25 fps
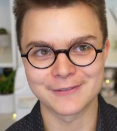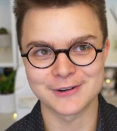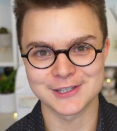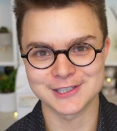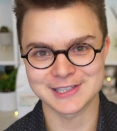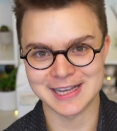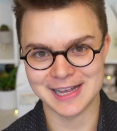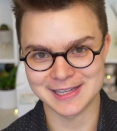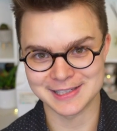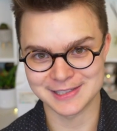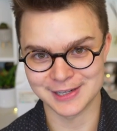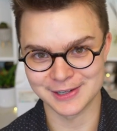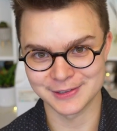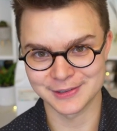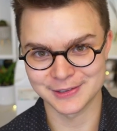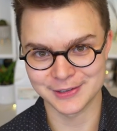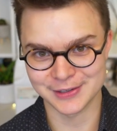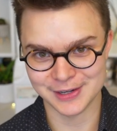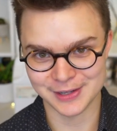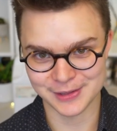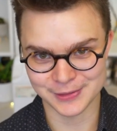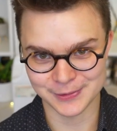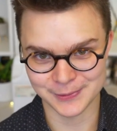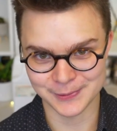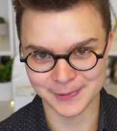for Santal
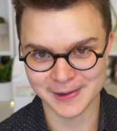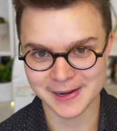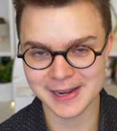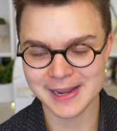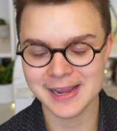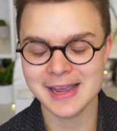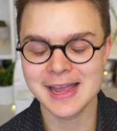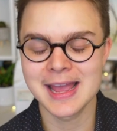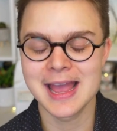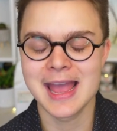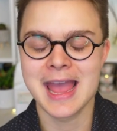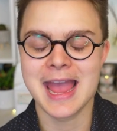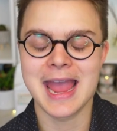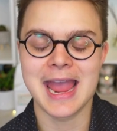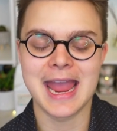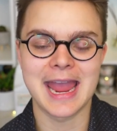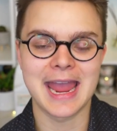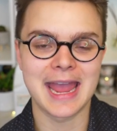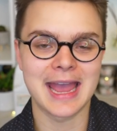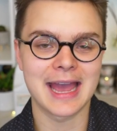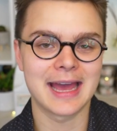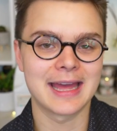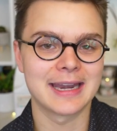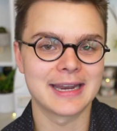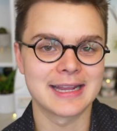33
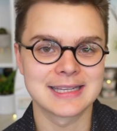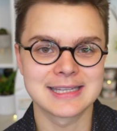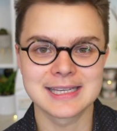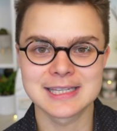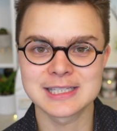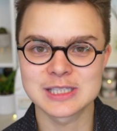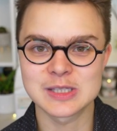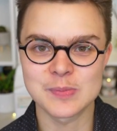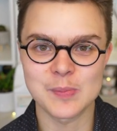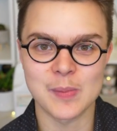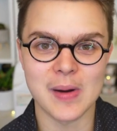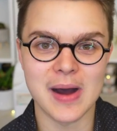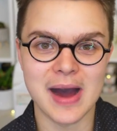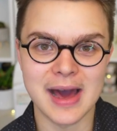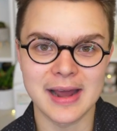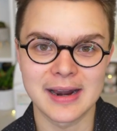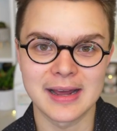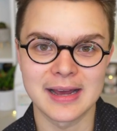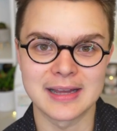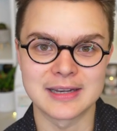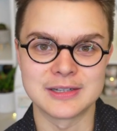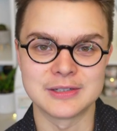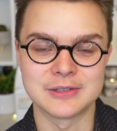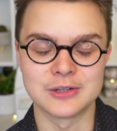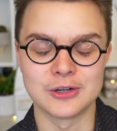and it's a spot
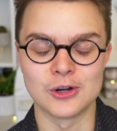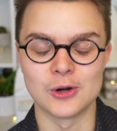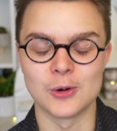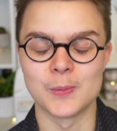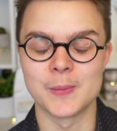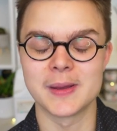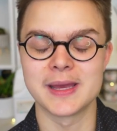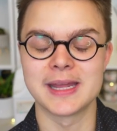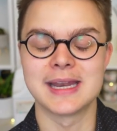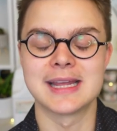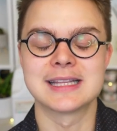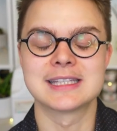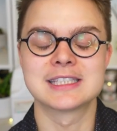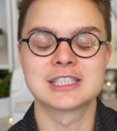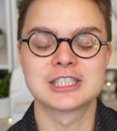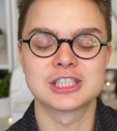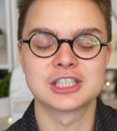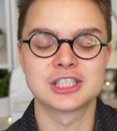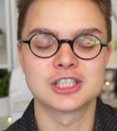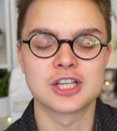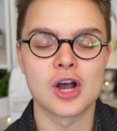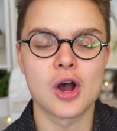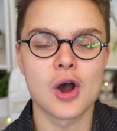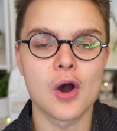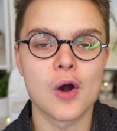on dupe and it's
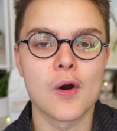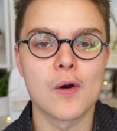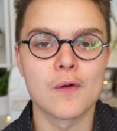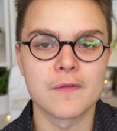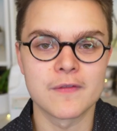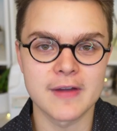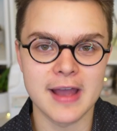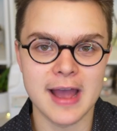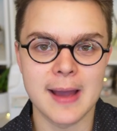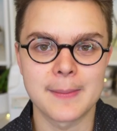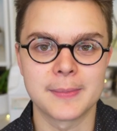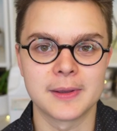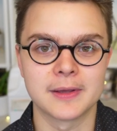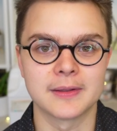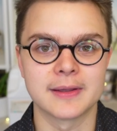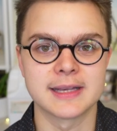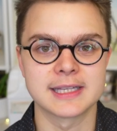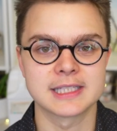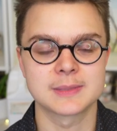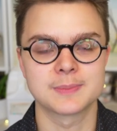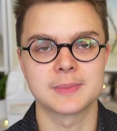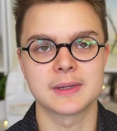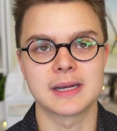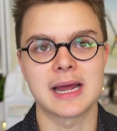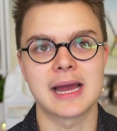so
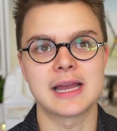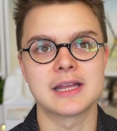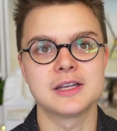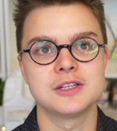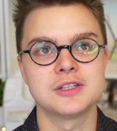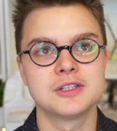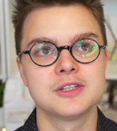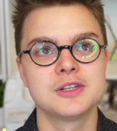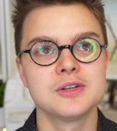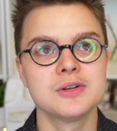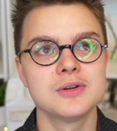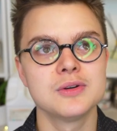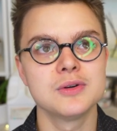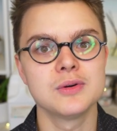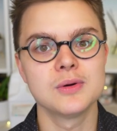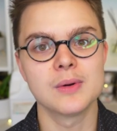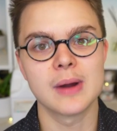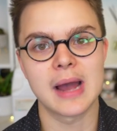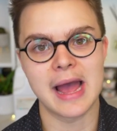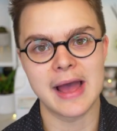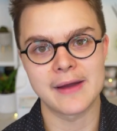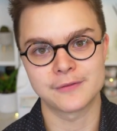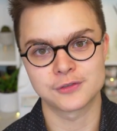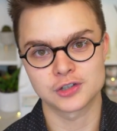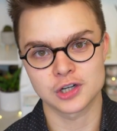fabulous but I do
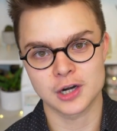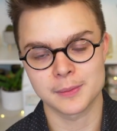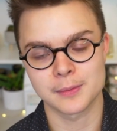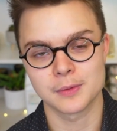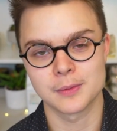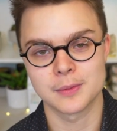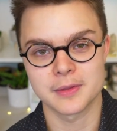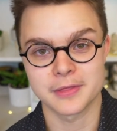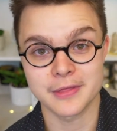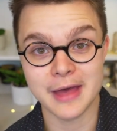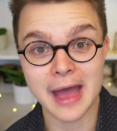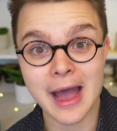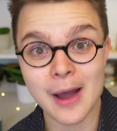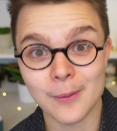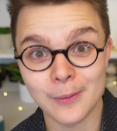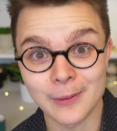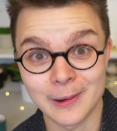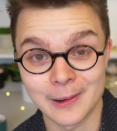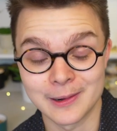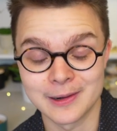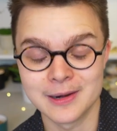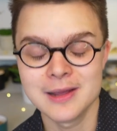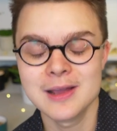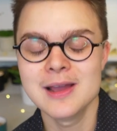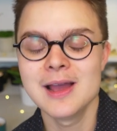have trouble with that
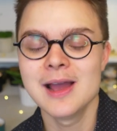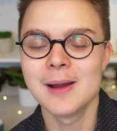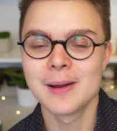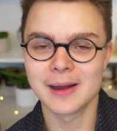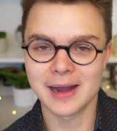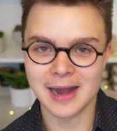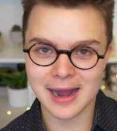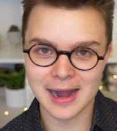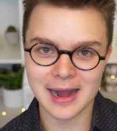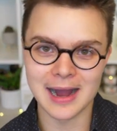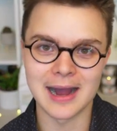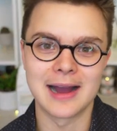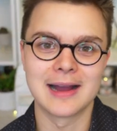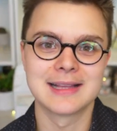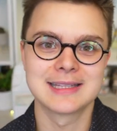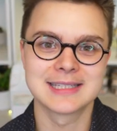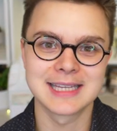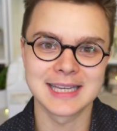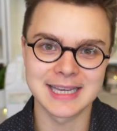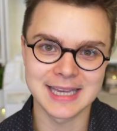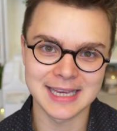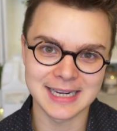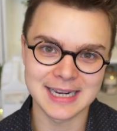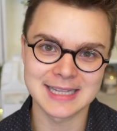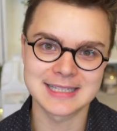one uh,
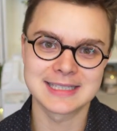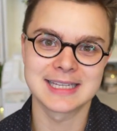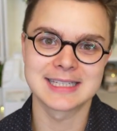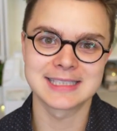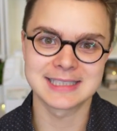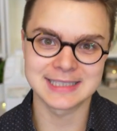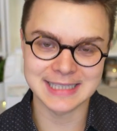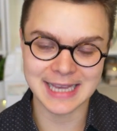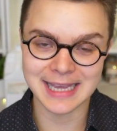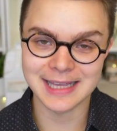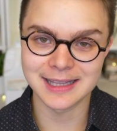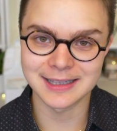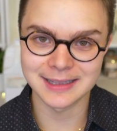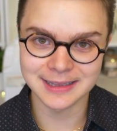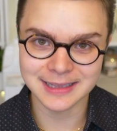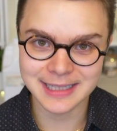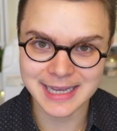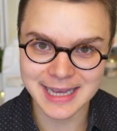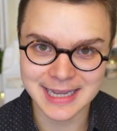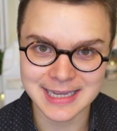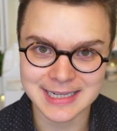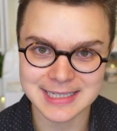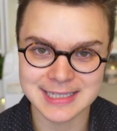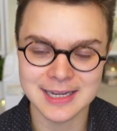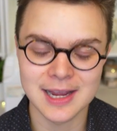to get it to stay
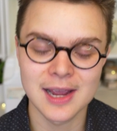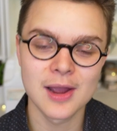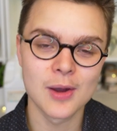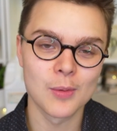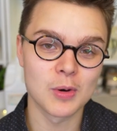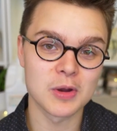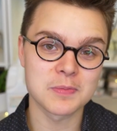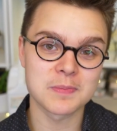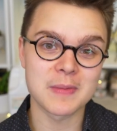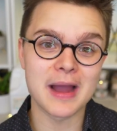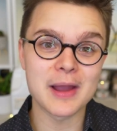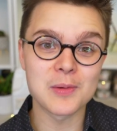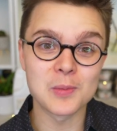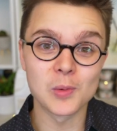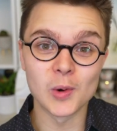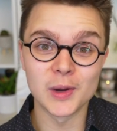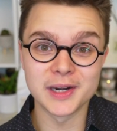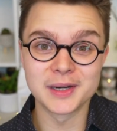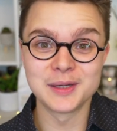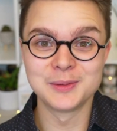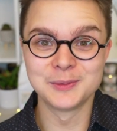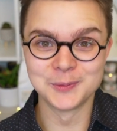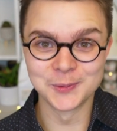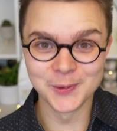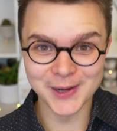lit with my
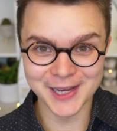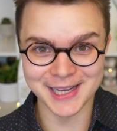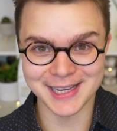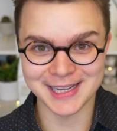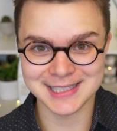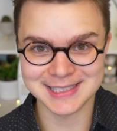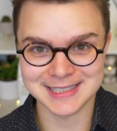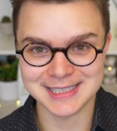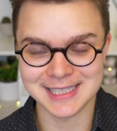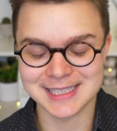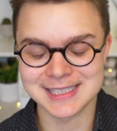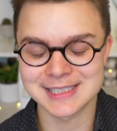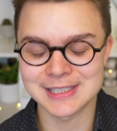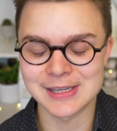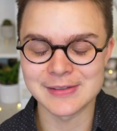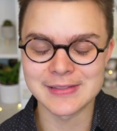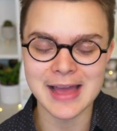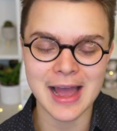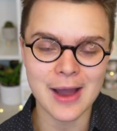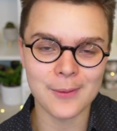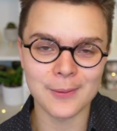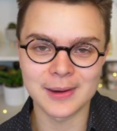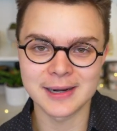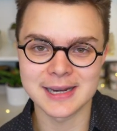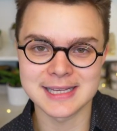wooden wicks so
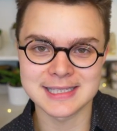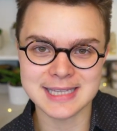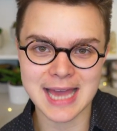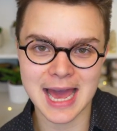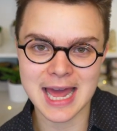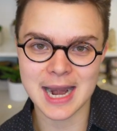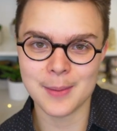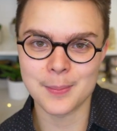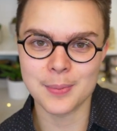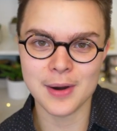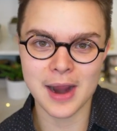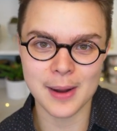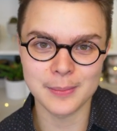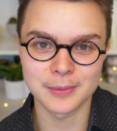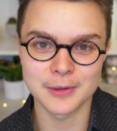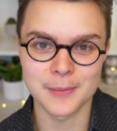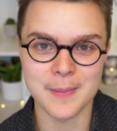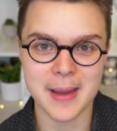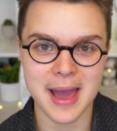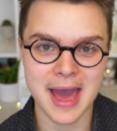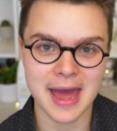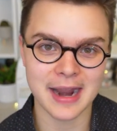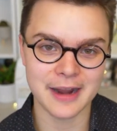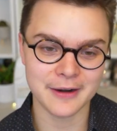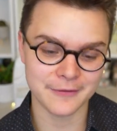that one is kind of
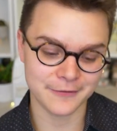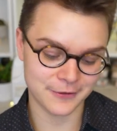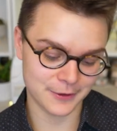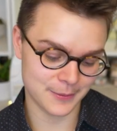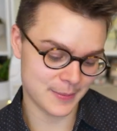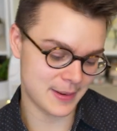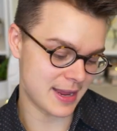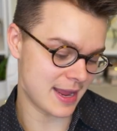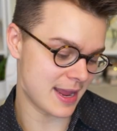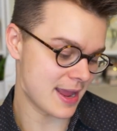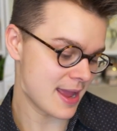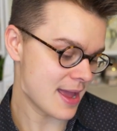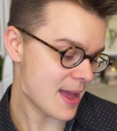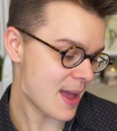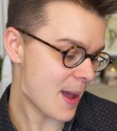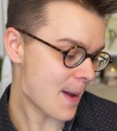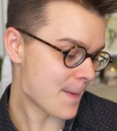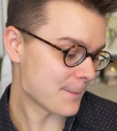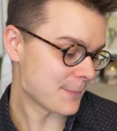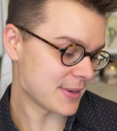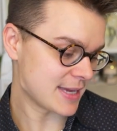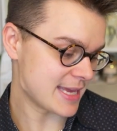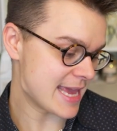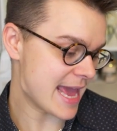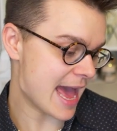problematic for me
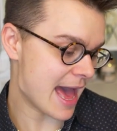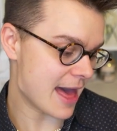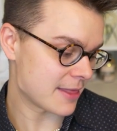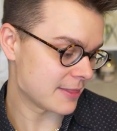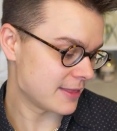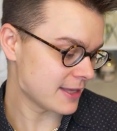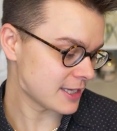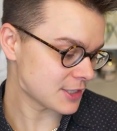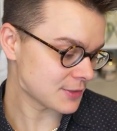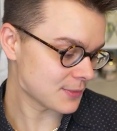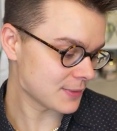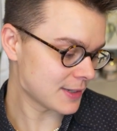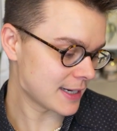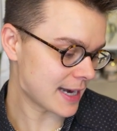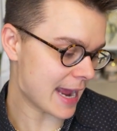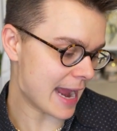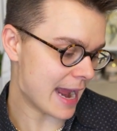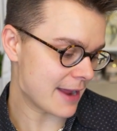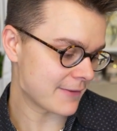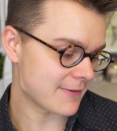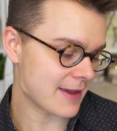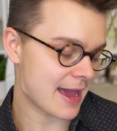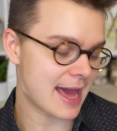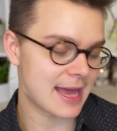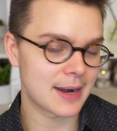but yeah this one
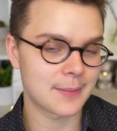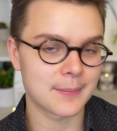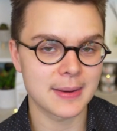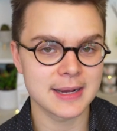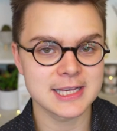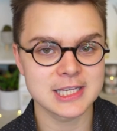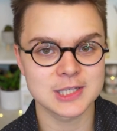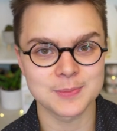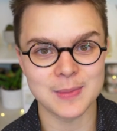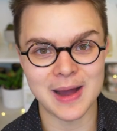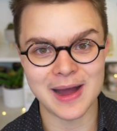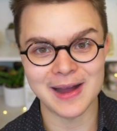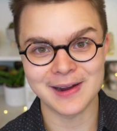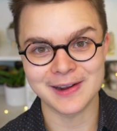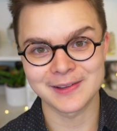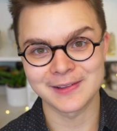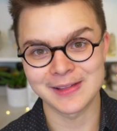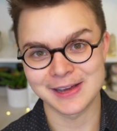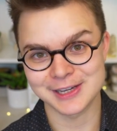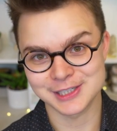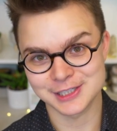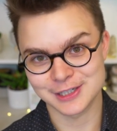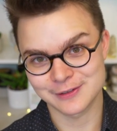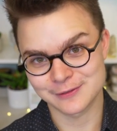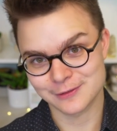I've had in my spa
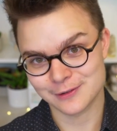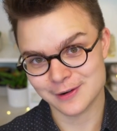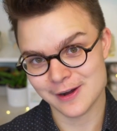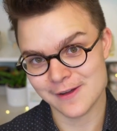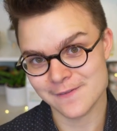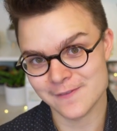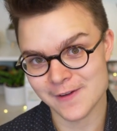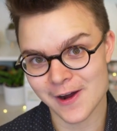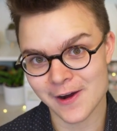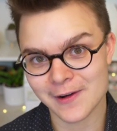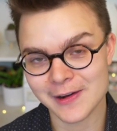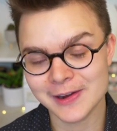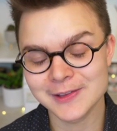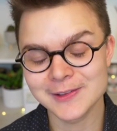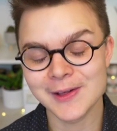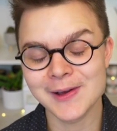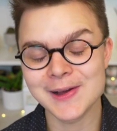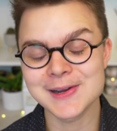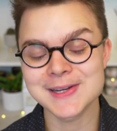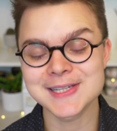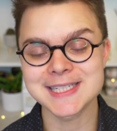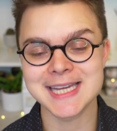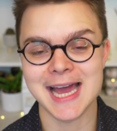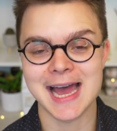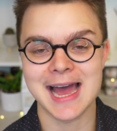collection for a very
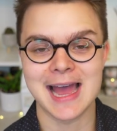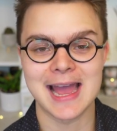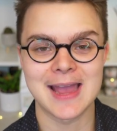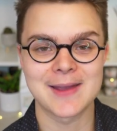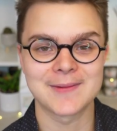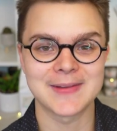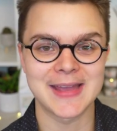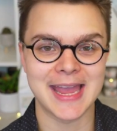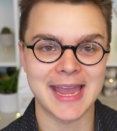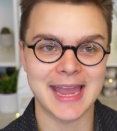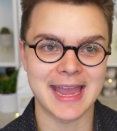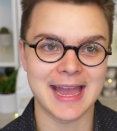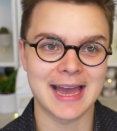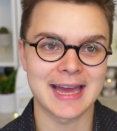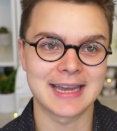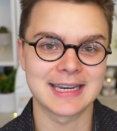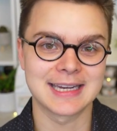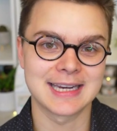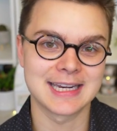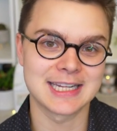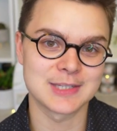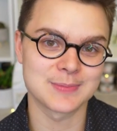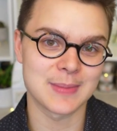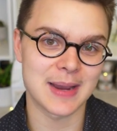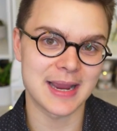long time and
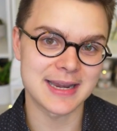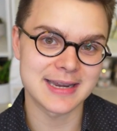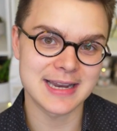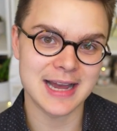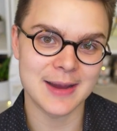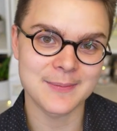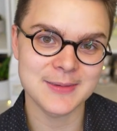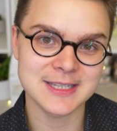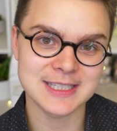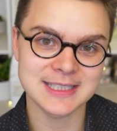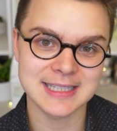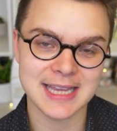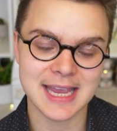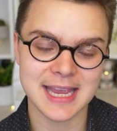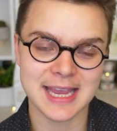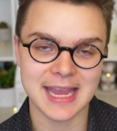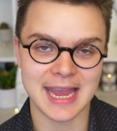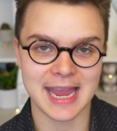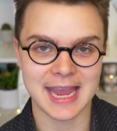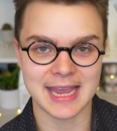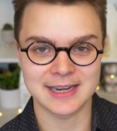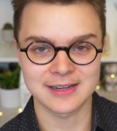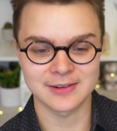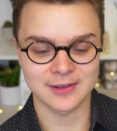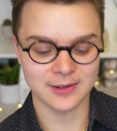it is my Namaste
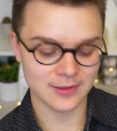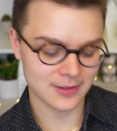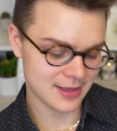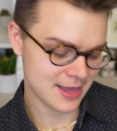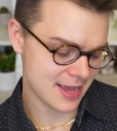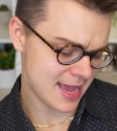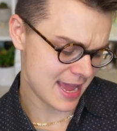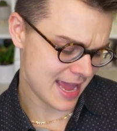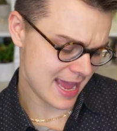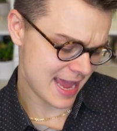candle